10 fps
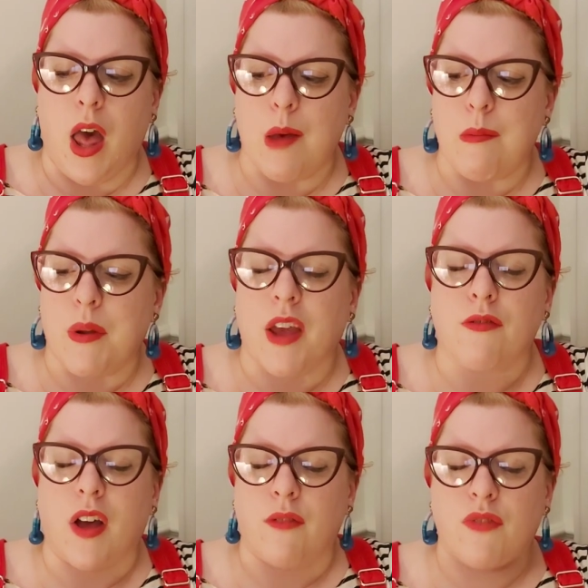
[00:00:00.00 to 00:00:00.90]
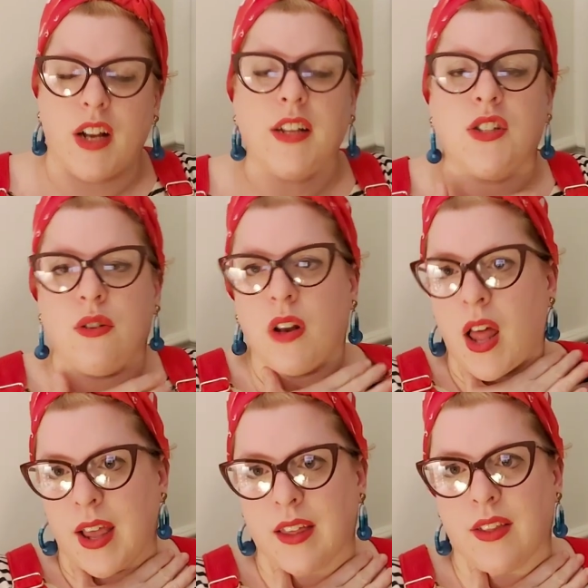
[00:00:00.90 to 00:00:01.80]
But I really do
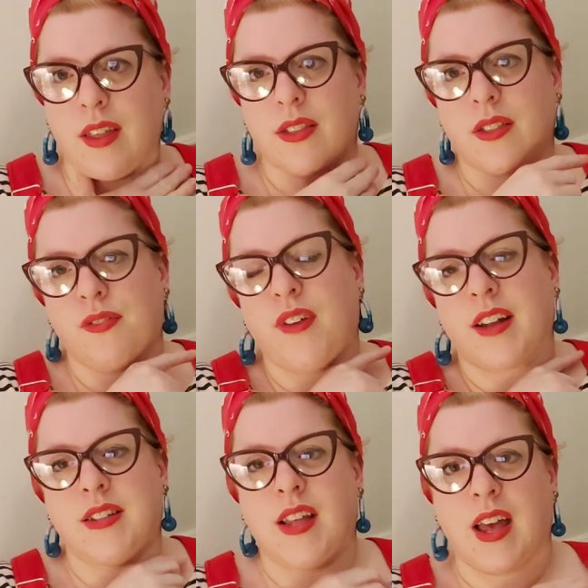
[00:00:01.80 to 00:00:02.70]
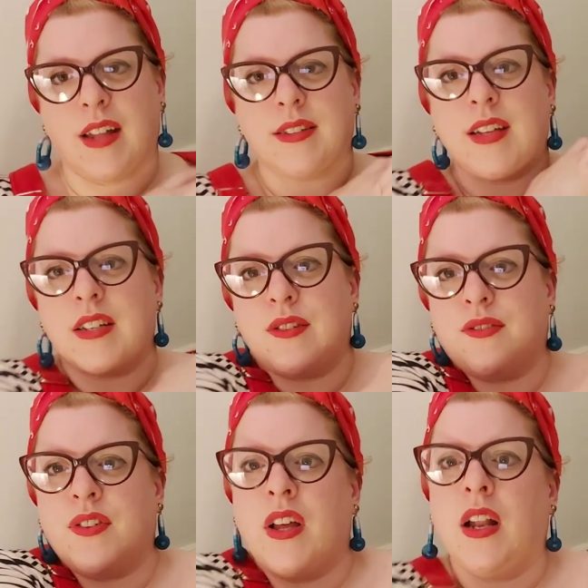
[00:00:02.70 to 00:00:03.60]
like the fact that instead
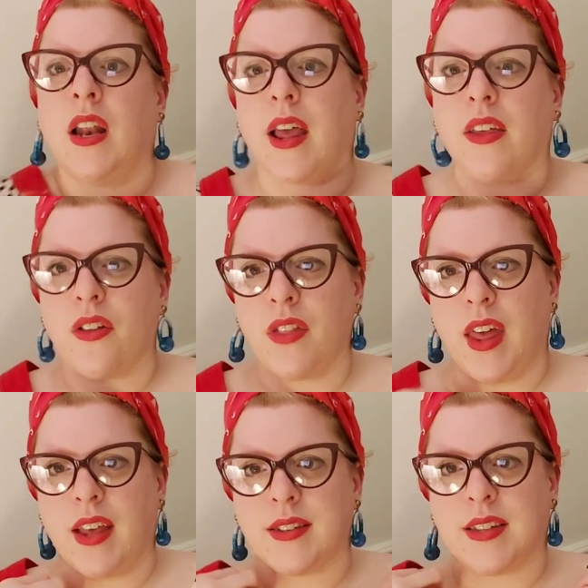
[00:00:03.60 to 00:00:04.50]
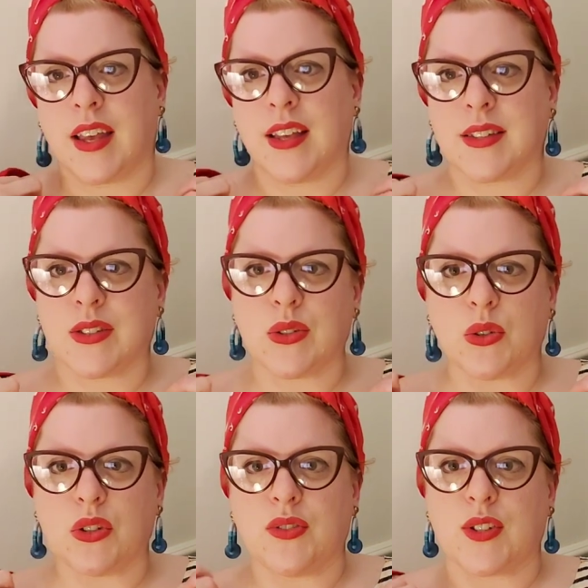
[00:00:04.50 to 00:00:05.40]
of, like on this, it is
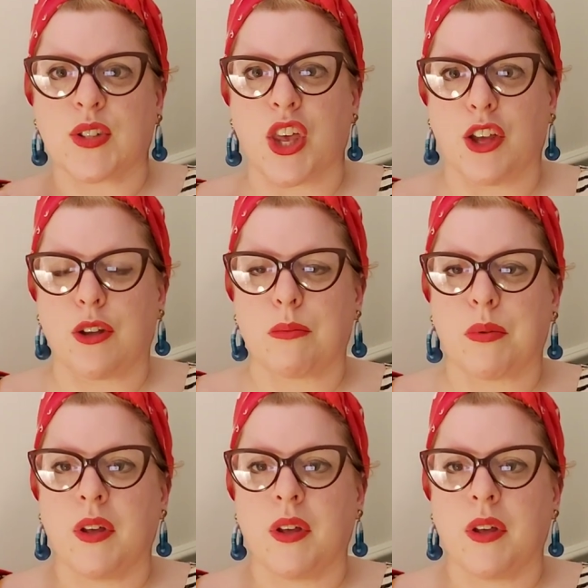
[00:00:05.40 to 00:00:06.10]
sort of a scoop.